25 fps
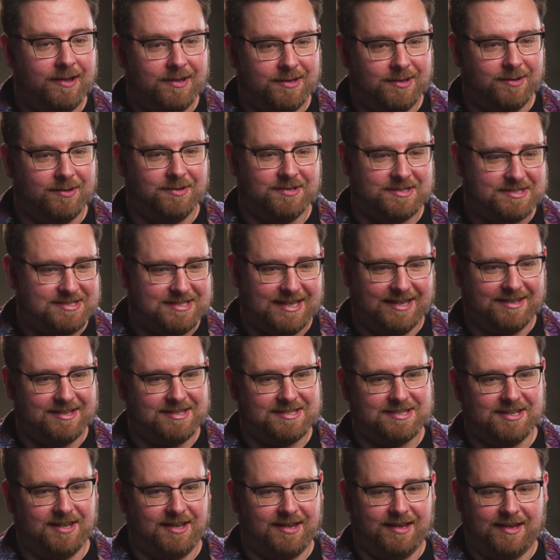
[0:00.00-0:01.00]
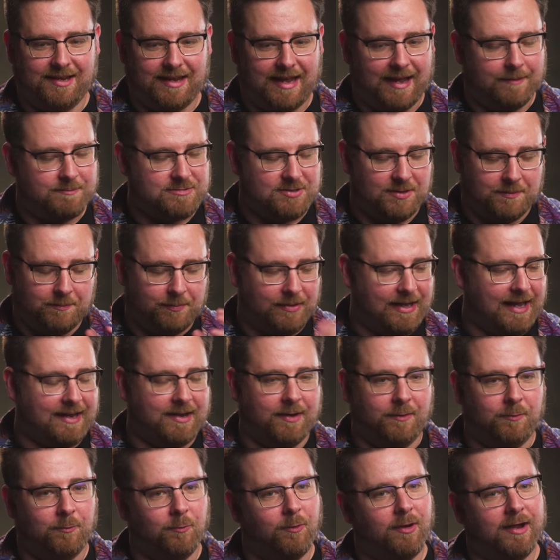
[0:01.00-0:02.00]
you can just see this like absolute black
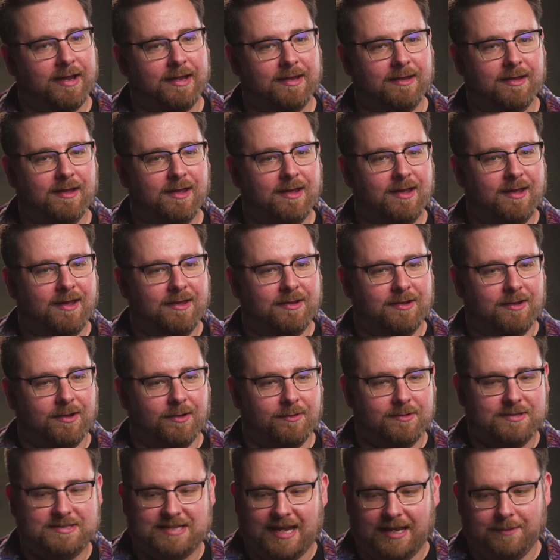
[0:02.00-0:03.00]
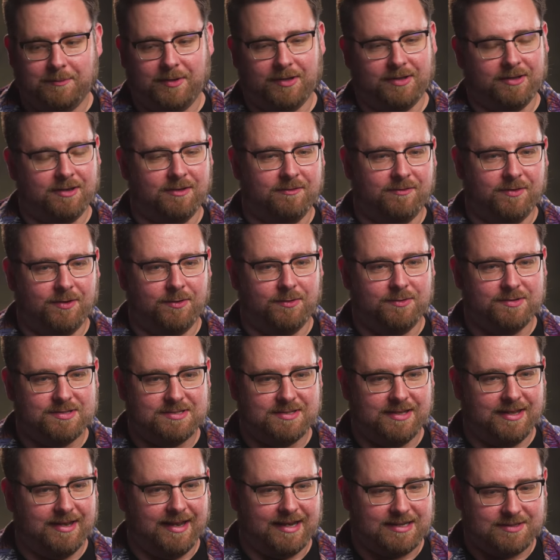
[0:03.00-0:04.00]
and white, you know, 10 million views,
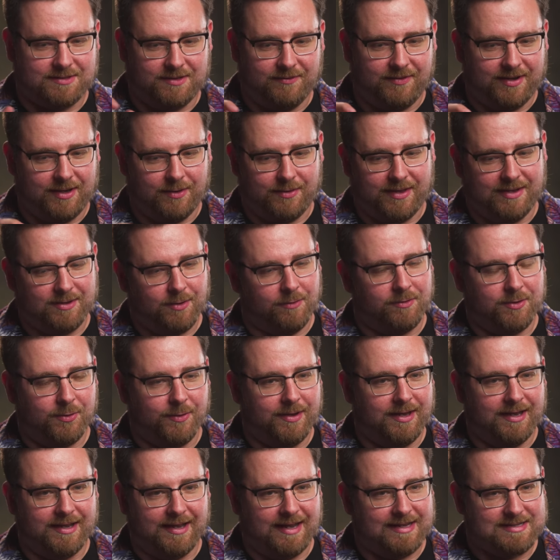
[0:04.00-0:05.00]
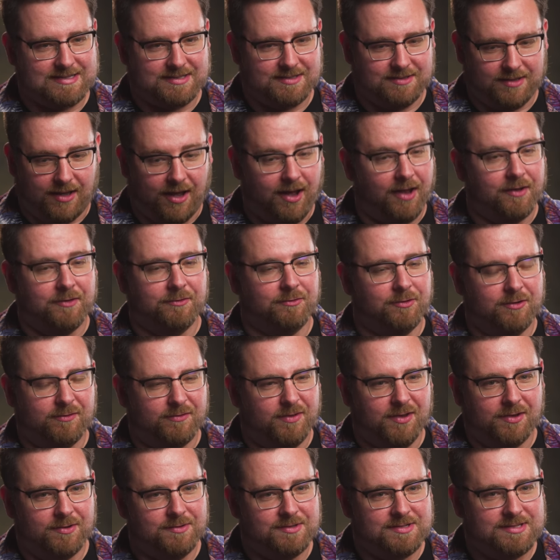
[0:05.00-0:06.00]
and the video they don't do it in has 100
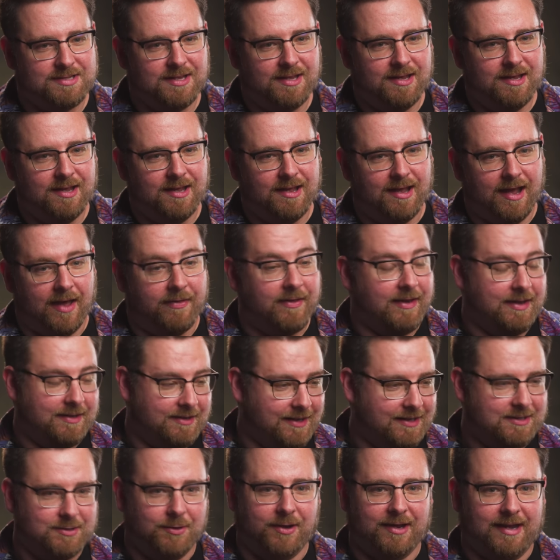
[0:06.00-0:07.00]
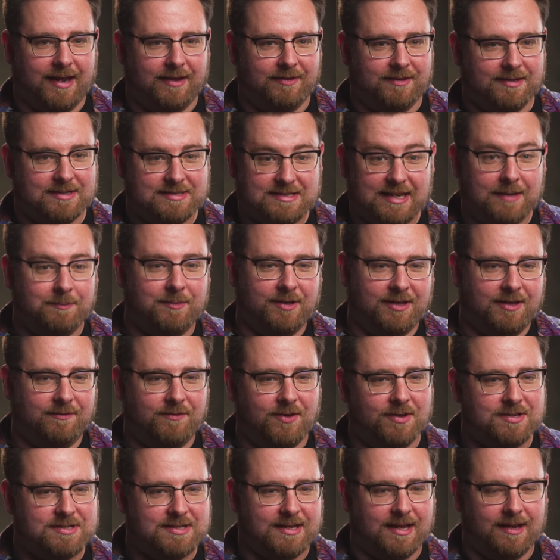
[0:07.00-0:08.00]
views. And then they do it again and there's 10 million
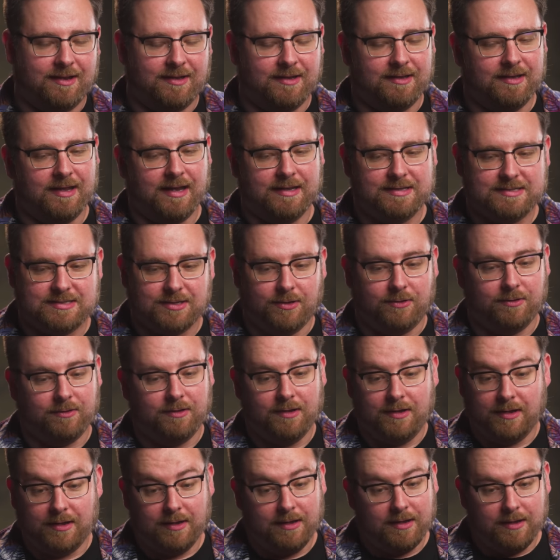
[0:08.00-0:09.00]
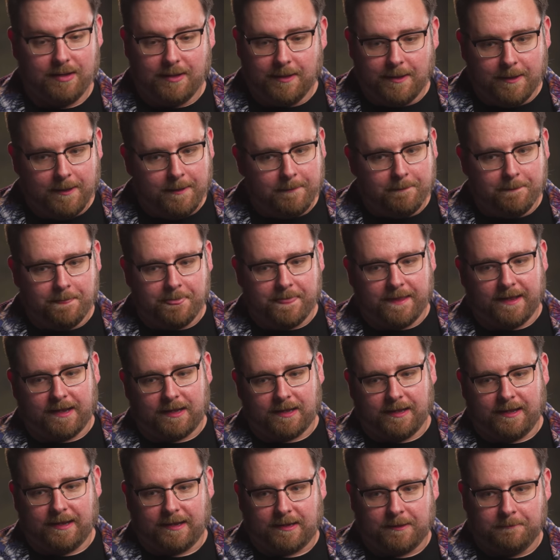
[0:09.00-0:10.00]
views again. And so
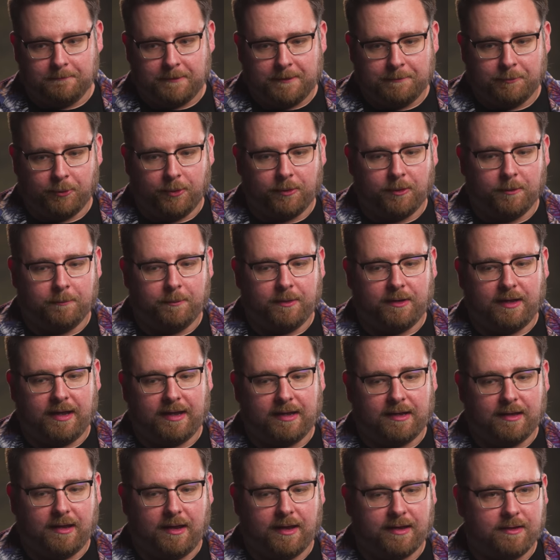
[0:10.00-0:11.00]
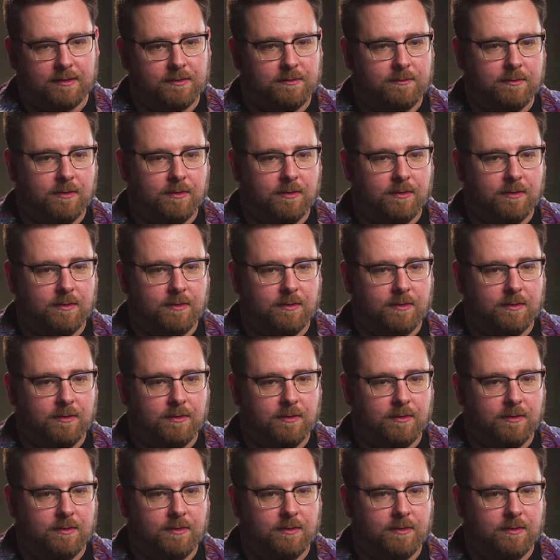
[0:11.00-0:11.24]
it can be brutal, but like I